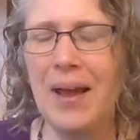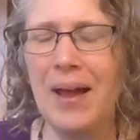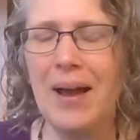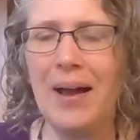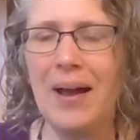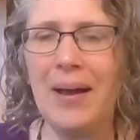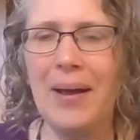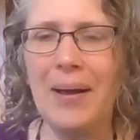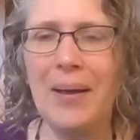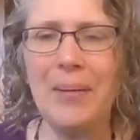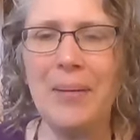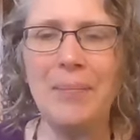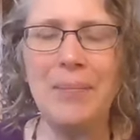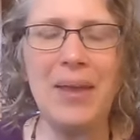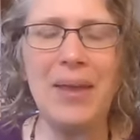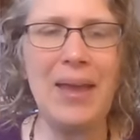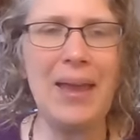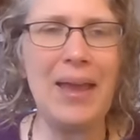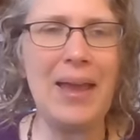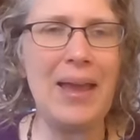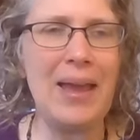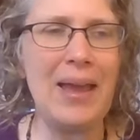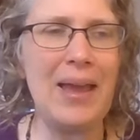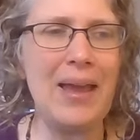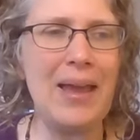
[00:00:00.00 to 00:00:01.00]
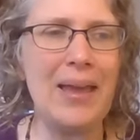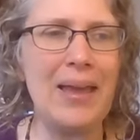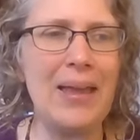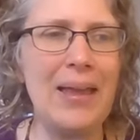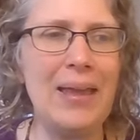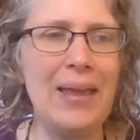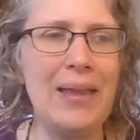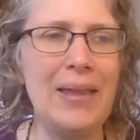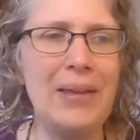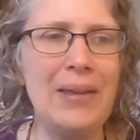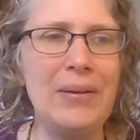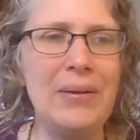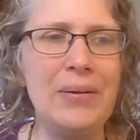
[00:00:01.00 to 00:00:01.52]
um,
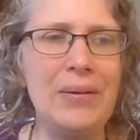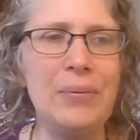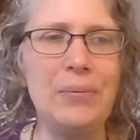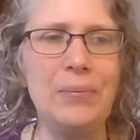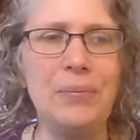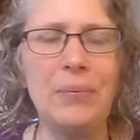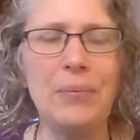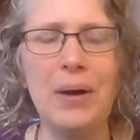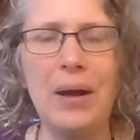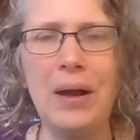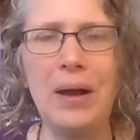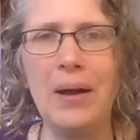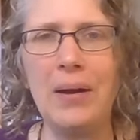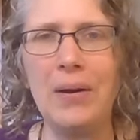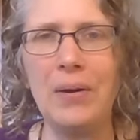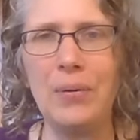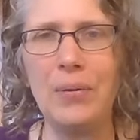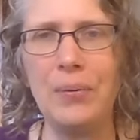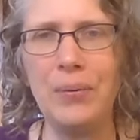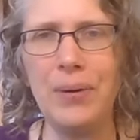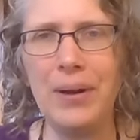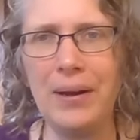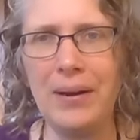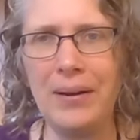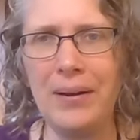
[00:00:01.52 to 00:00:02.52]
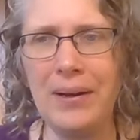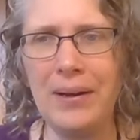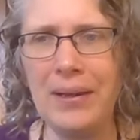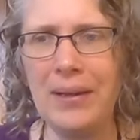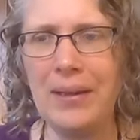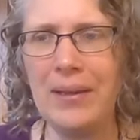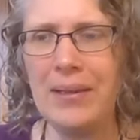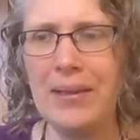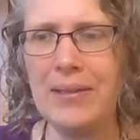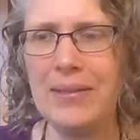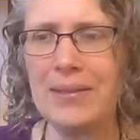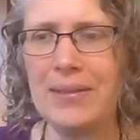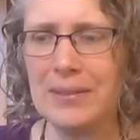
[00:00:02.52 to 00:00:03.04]
and
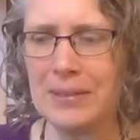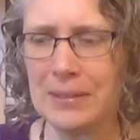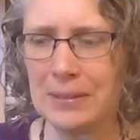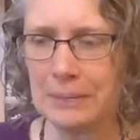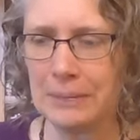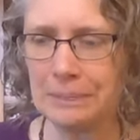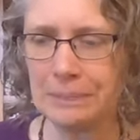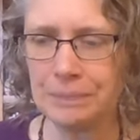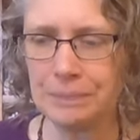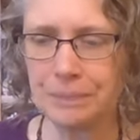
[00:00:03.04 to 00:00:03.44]
Aquarius,